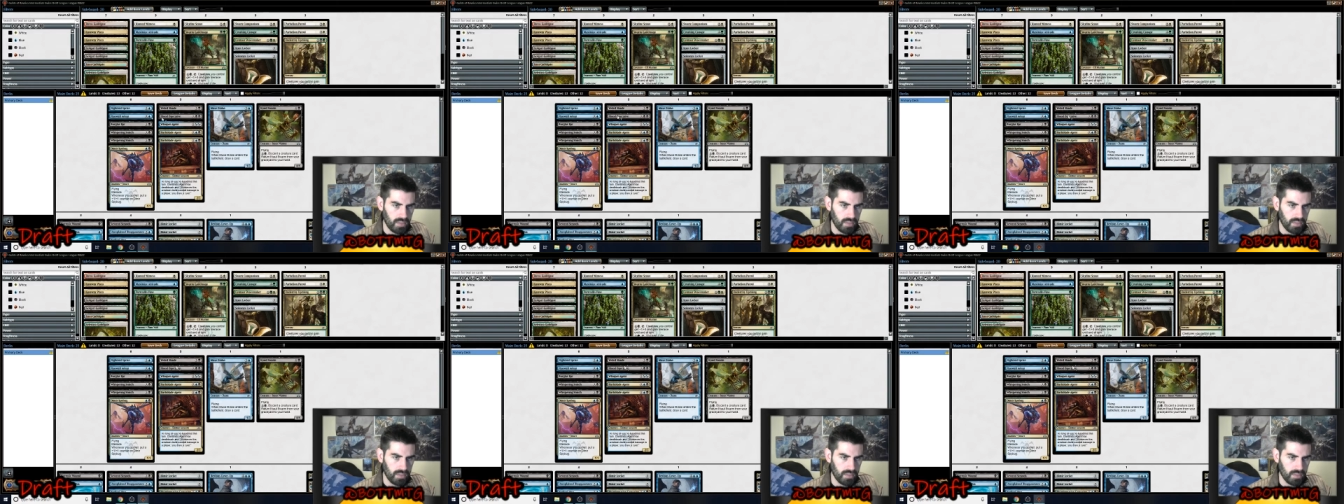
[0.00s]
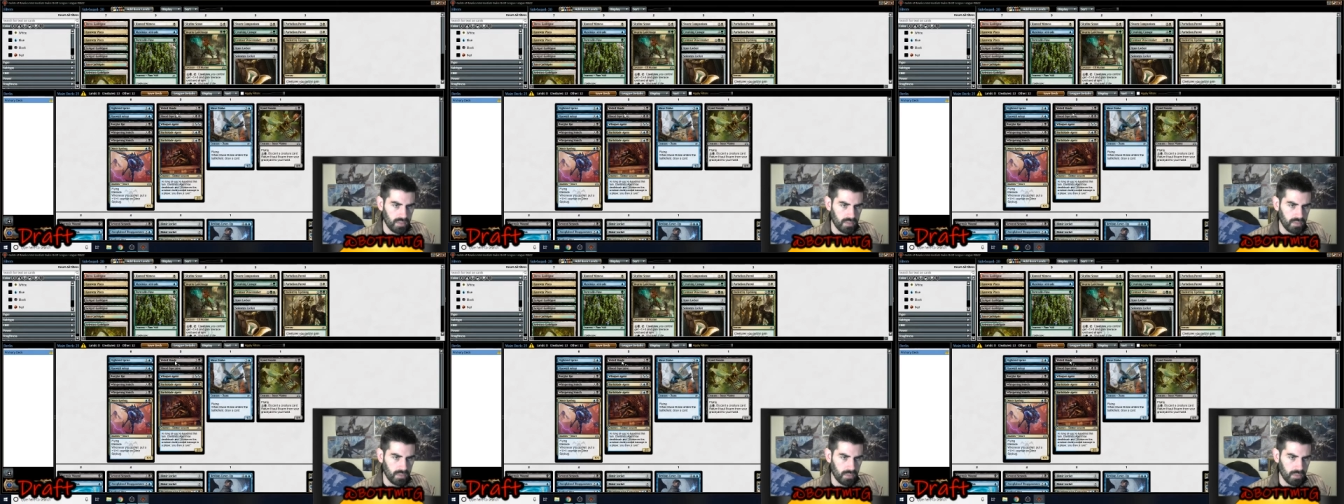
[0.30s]

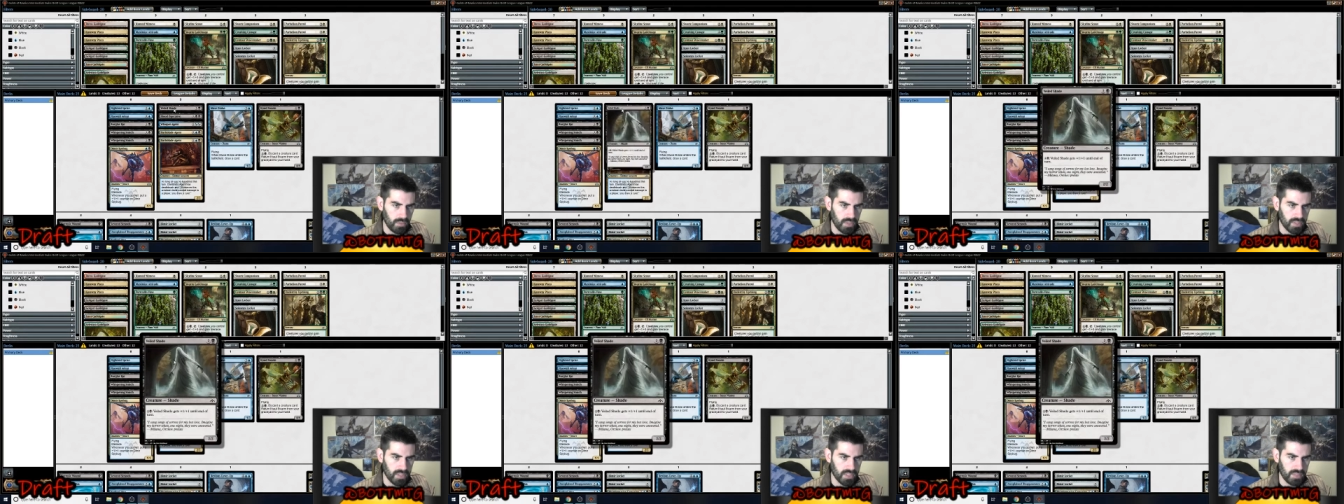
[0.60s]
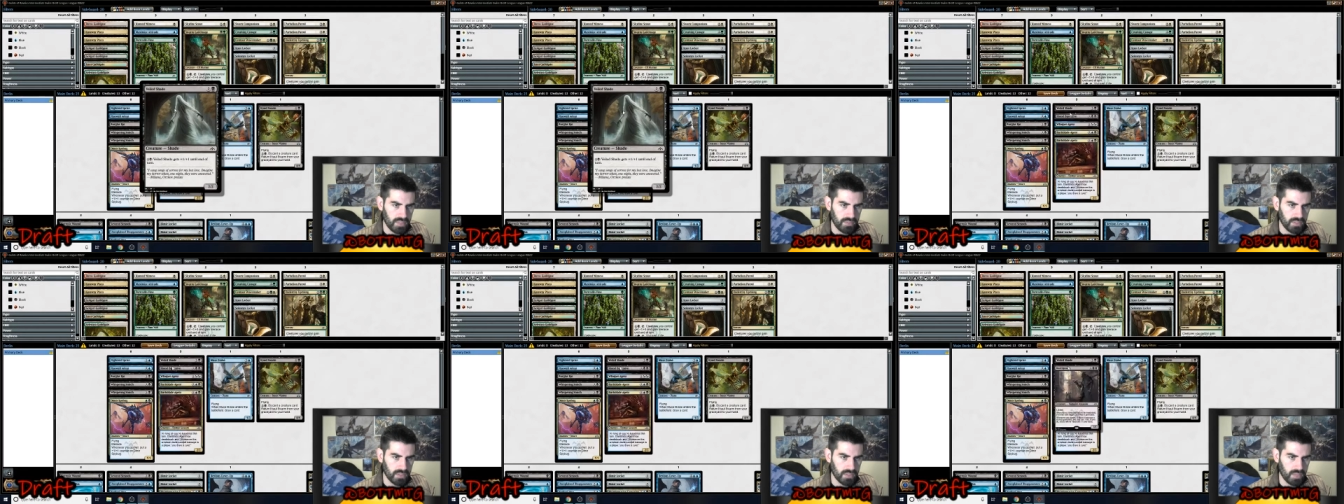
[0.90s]
Do I want
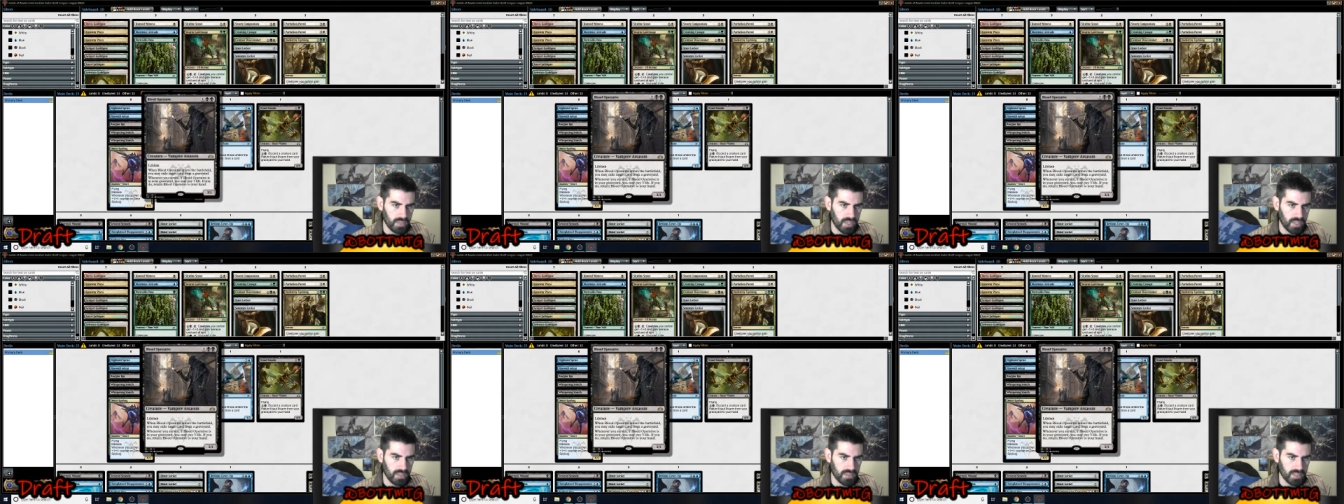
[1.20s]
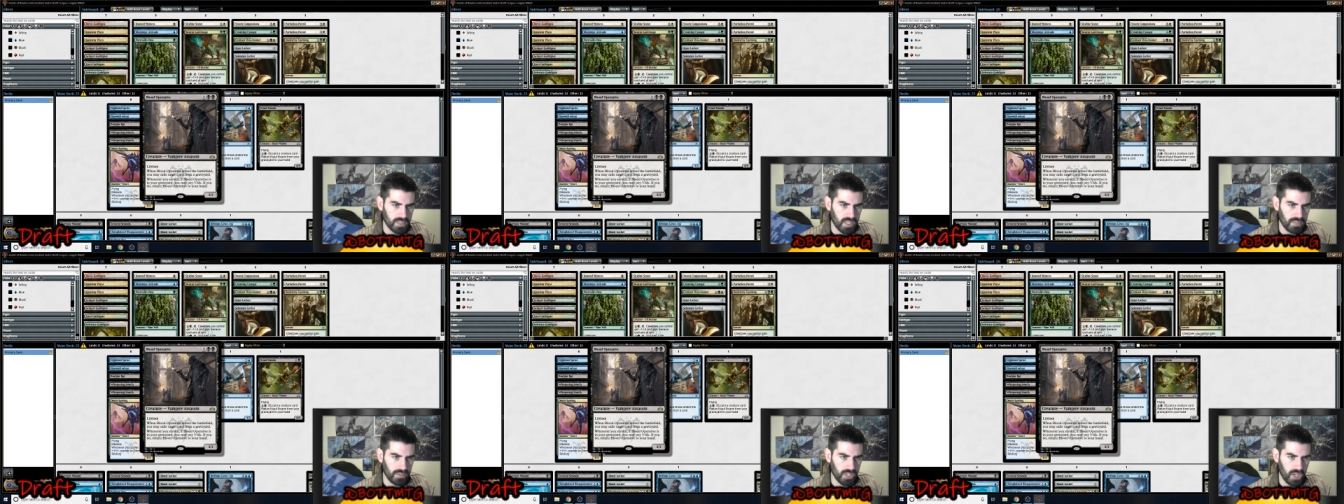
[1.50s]
Severed Strand? It's
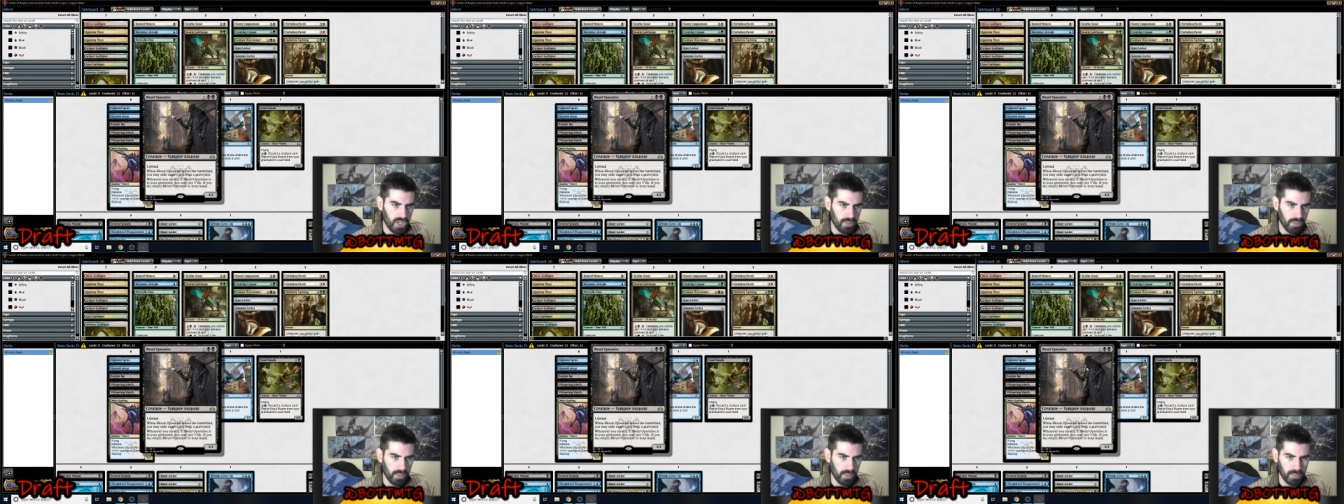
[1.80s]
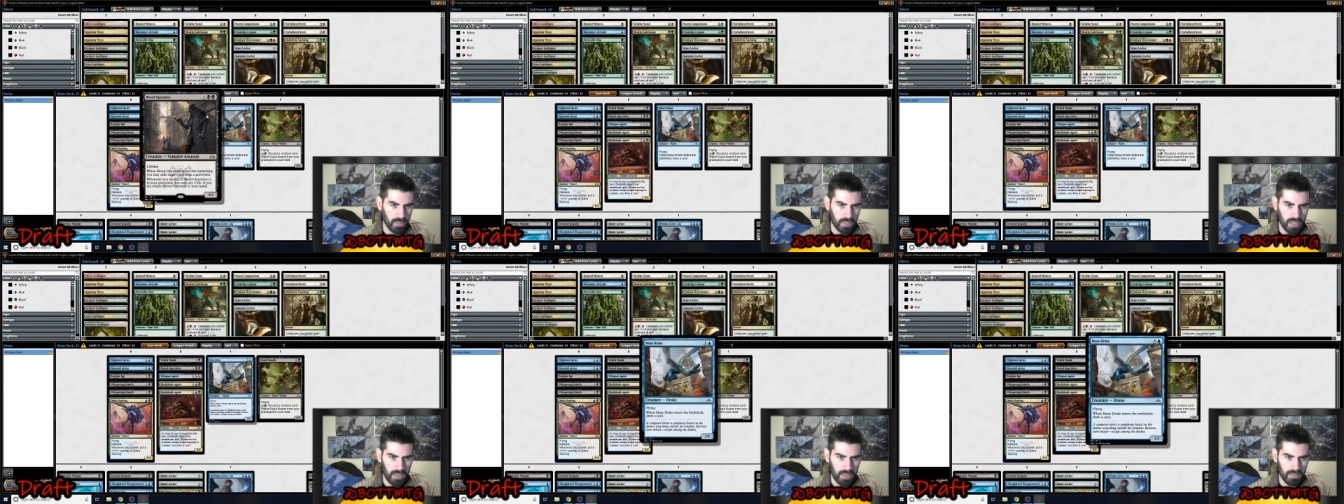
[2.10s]
kind of a combo with
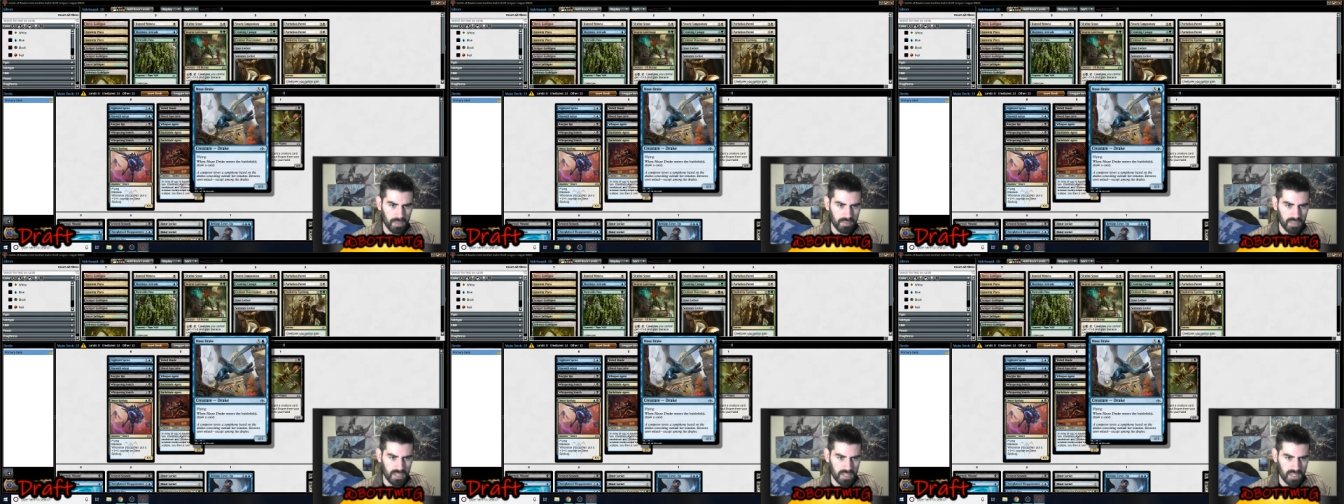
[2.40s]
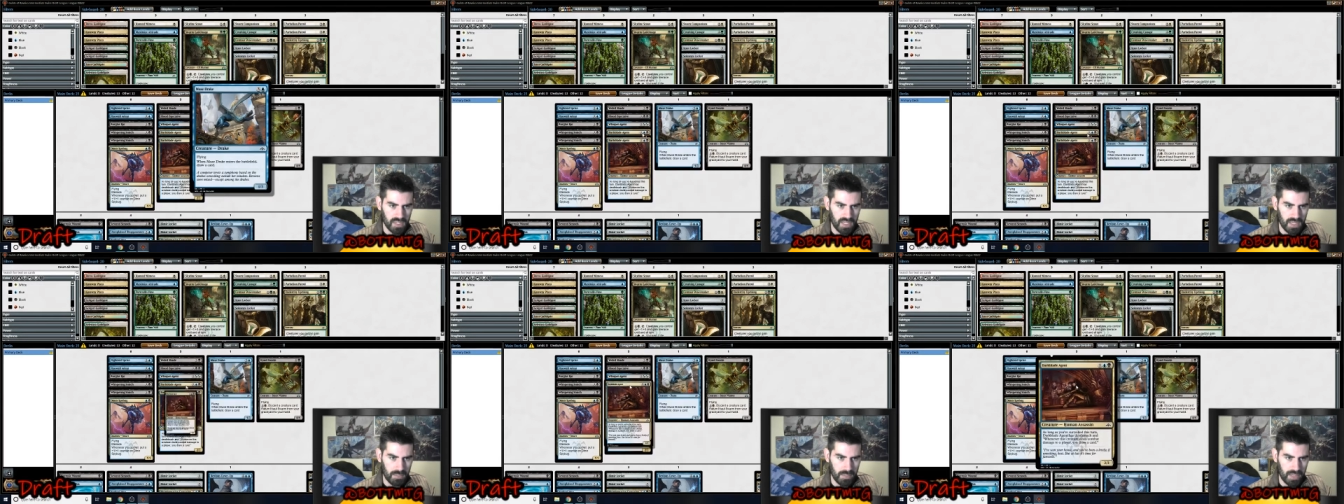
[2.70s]
Blood Operative because you can
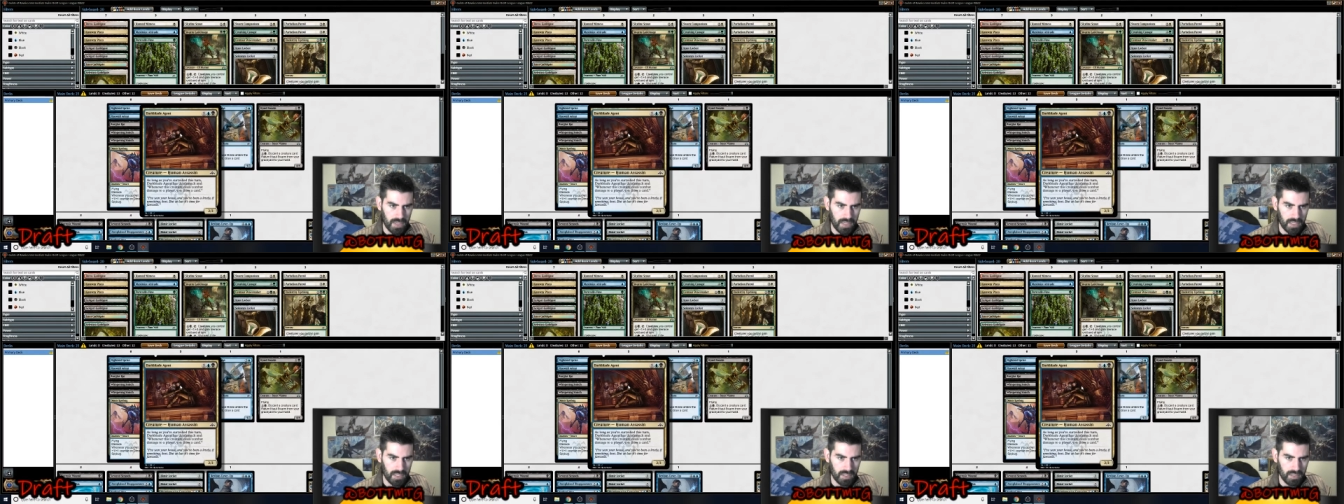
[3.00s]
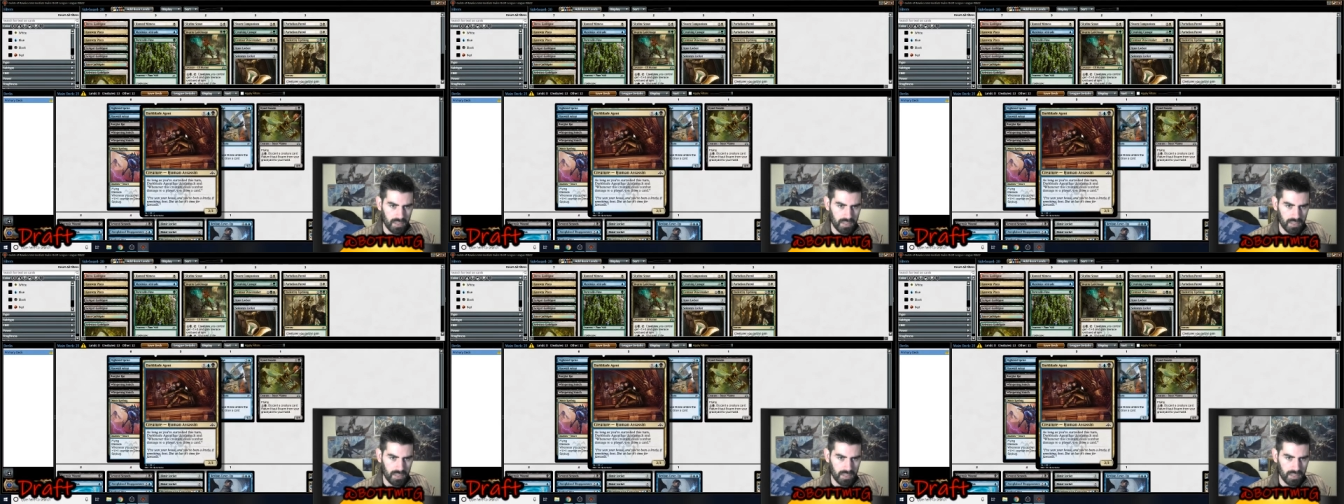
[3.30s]
get it back.